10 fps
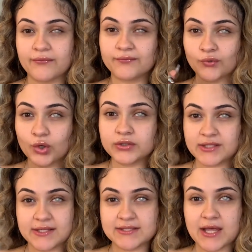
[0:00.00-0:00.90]
full
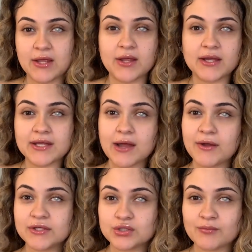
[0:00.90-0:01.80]
detail on how I
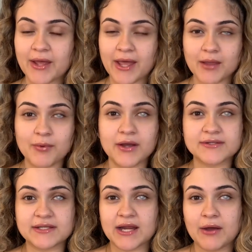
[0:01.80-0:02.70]
do my
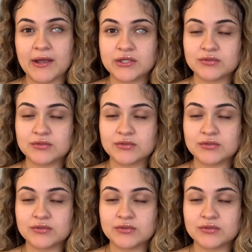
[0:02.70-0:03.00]
eyebrows and how I do